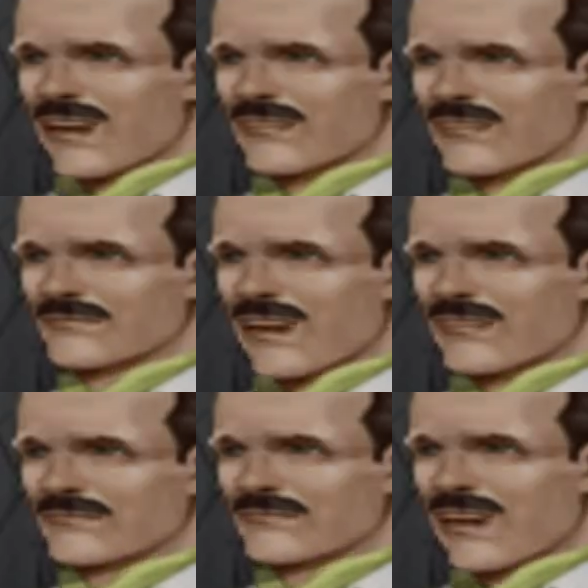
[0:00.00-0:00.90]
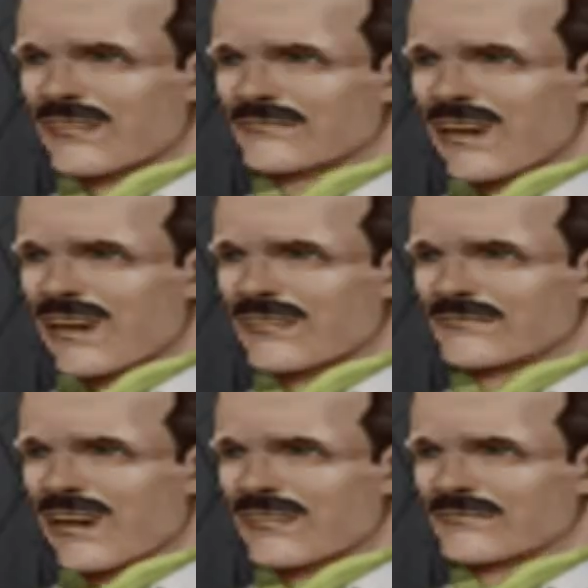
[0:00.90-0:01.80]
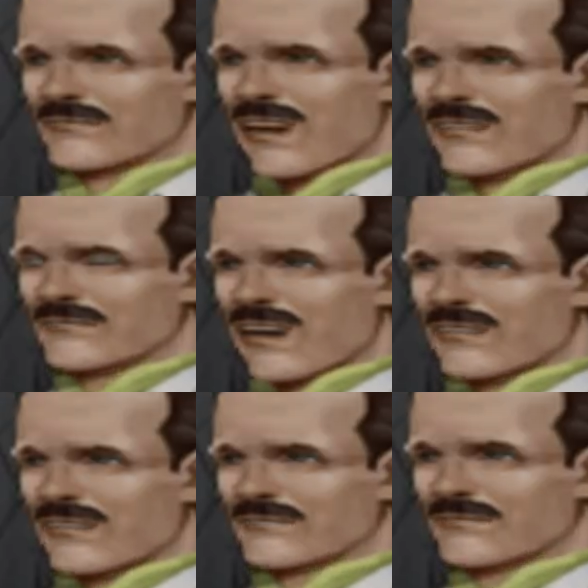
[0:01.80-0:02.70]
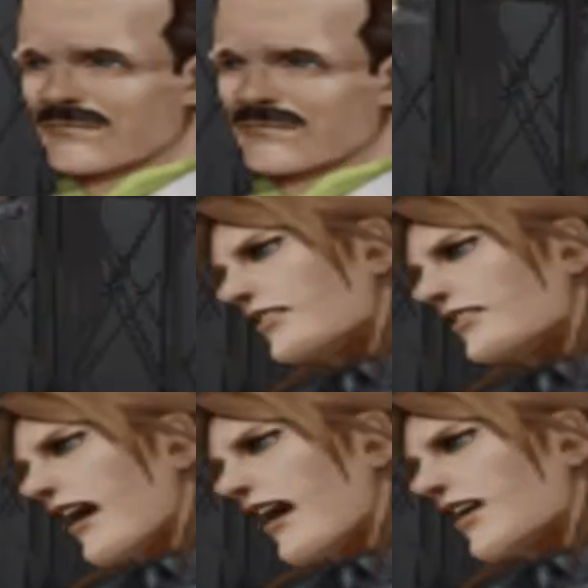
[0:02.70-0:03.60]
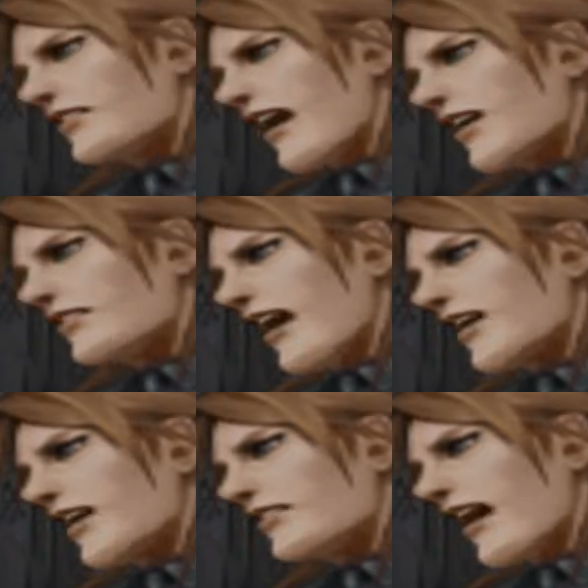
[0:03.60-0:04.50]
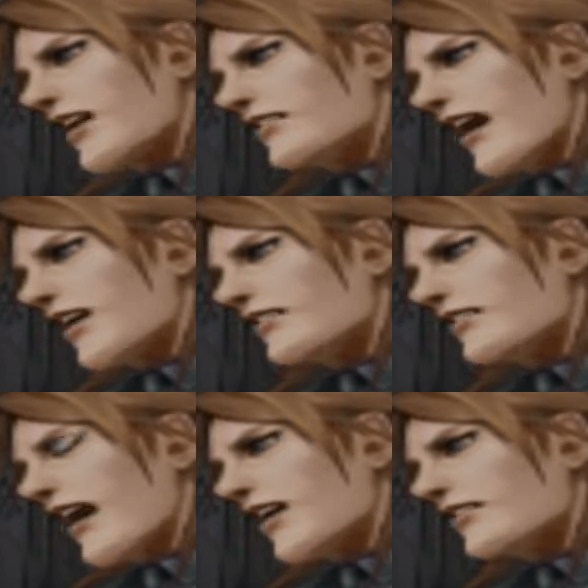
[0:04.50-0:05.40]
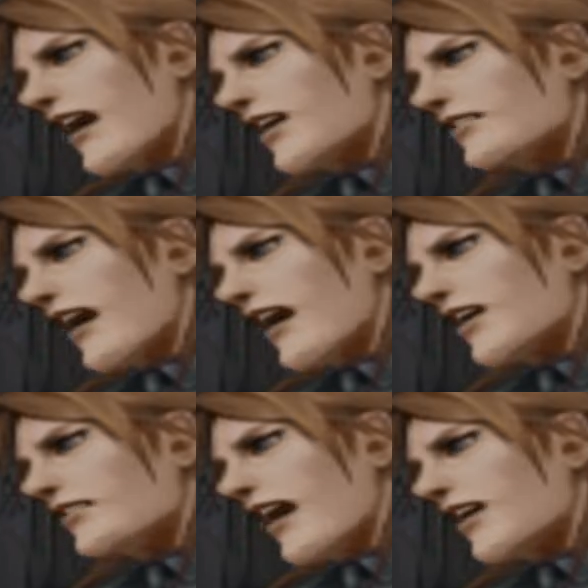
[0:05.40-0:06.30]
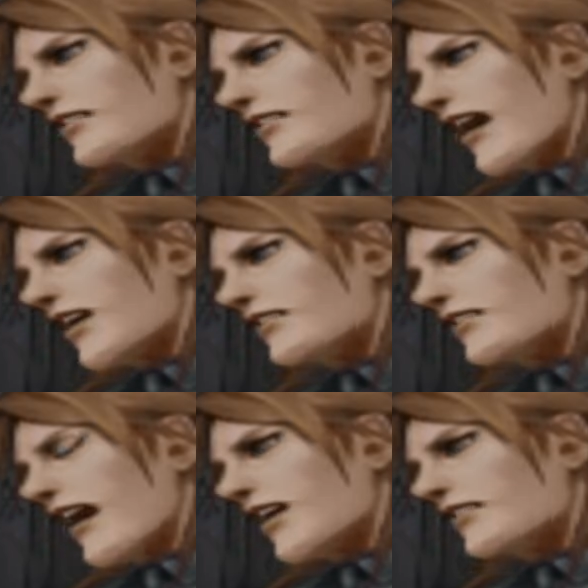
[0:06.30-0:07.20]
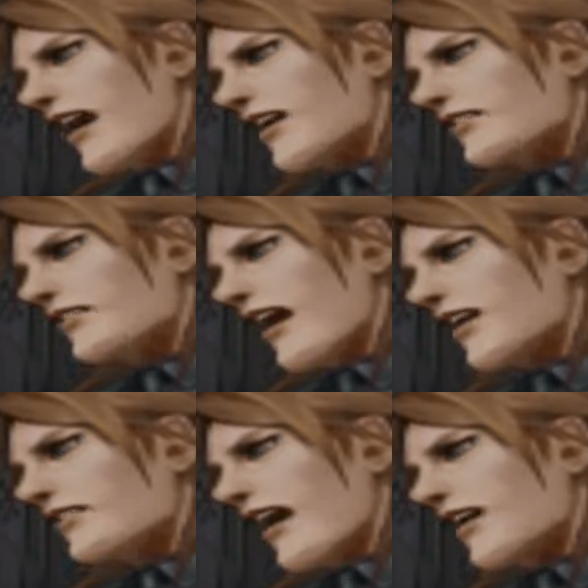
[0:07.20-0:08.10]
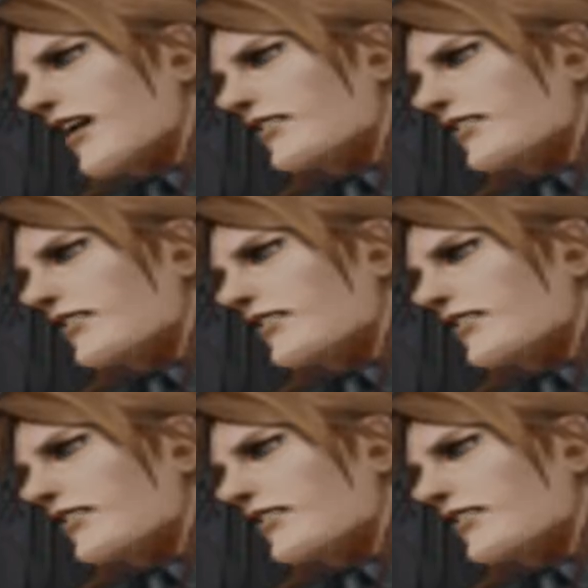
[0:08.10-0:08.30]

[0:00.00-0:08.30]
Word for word: Latona, this is none of your business. Yes, it is. What you're doing here is no different from what Zaftra is doing now.